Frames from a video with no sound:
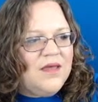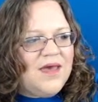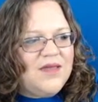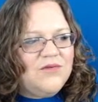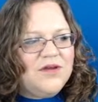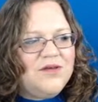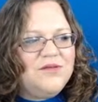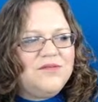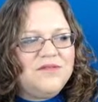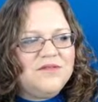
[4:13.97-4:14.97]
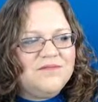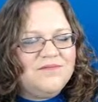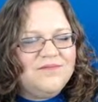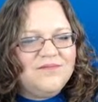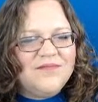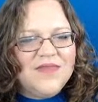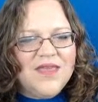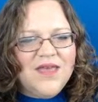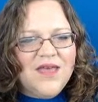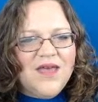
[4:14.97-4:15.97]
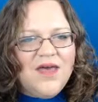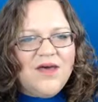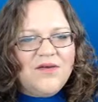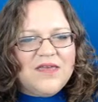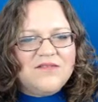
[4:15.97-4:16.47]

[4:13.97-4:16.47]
Hi, Rose. Okay,